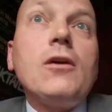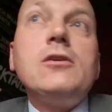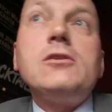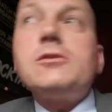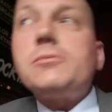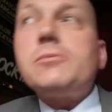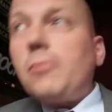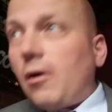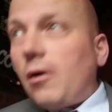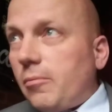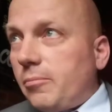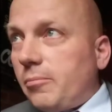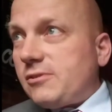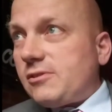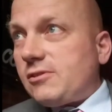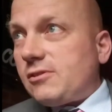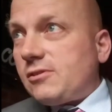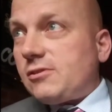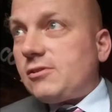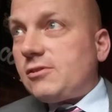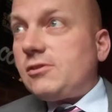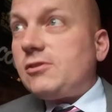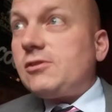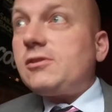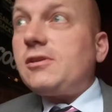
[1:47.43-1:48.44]
Small
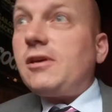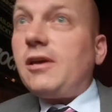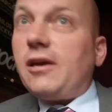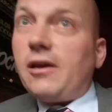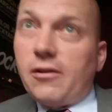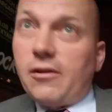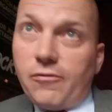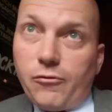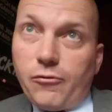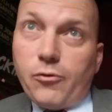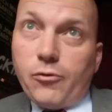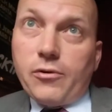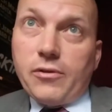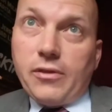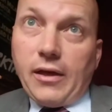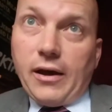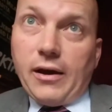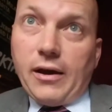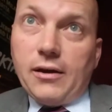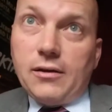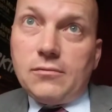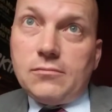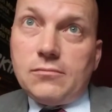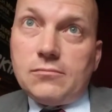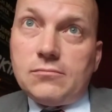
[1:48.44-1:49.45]
businesses can't afford
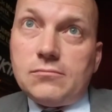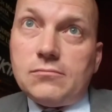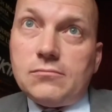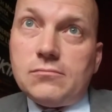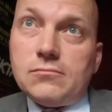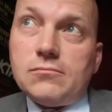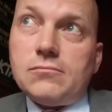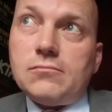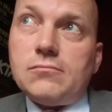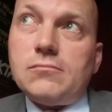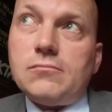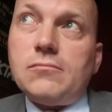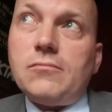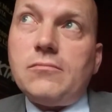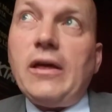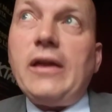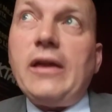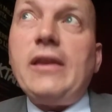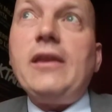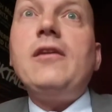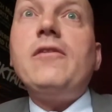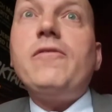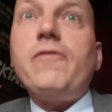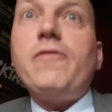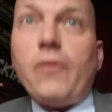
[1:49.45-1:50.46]
that. They
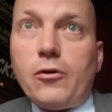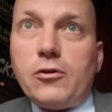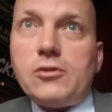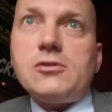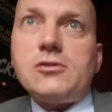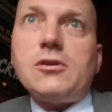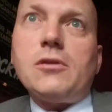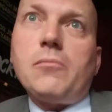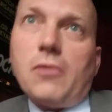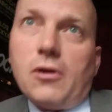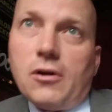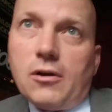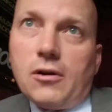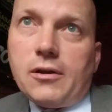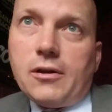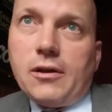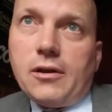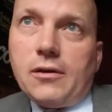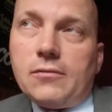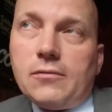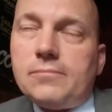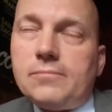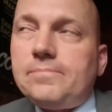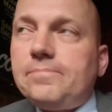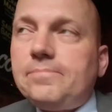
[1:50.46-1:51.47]
need to focus on marketing.